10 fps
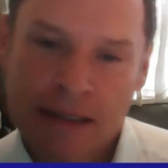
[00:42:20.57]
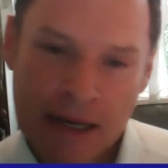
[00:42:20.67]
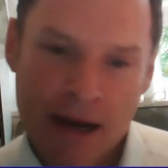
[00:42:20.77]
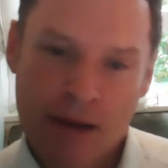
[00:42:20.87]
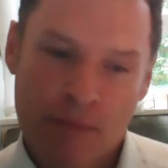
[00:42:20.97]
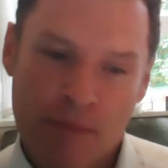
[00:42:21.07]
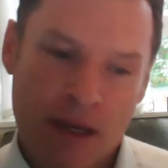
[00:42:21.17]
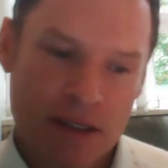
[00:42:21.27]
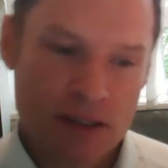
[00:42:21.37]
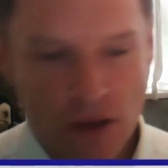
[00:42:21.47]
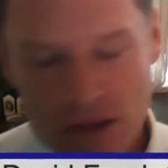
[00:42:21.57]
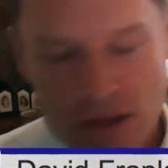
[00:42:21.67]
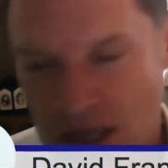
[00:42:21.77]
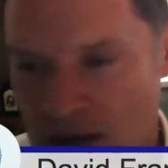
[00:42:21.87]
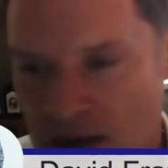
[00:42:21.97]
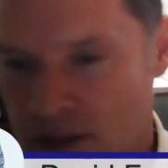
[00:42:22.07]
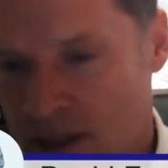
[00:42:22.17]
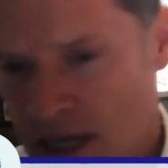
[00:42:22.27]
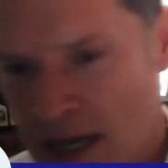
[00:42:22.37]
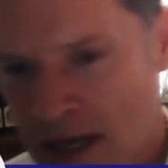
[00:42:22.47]
And it's called Sacred
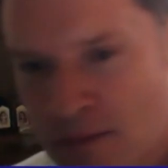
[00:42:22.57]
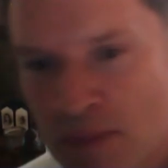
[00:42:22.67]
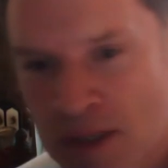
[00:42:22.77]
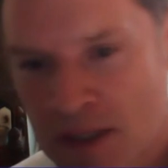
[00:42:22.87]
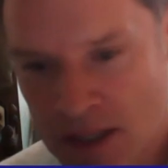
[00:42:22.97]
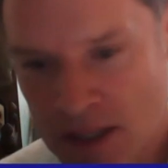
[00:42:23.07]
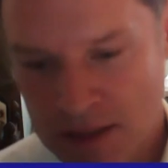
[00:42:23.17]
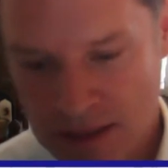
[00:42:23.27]
Zen Biscuit.